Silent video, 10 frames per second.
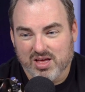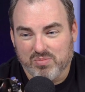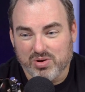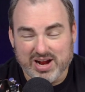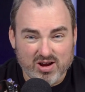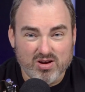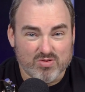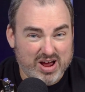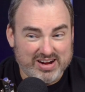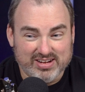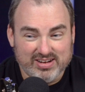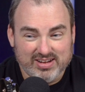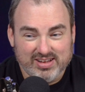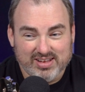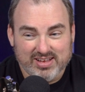But Aaron read it,
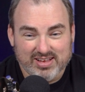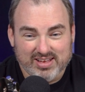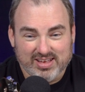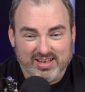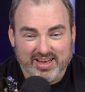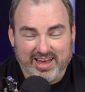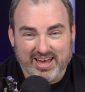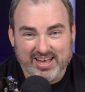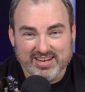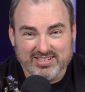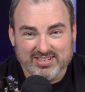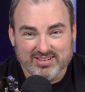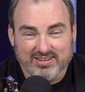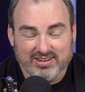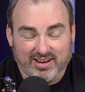and
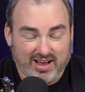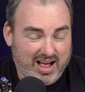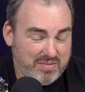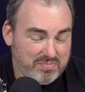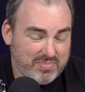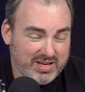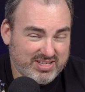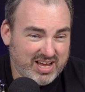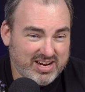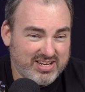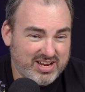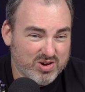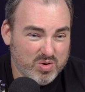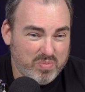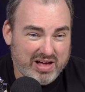I'm excited to
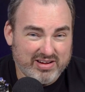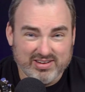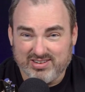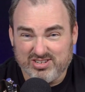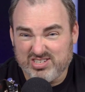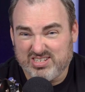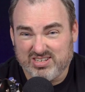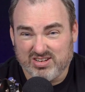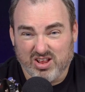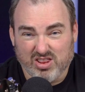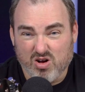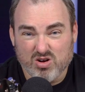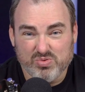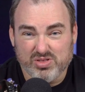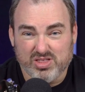hear about it just
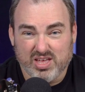along with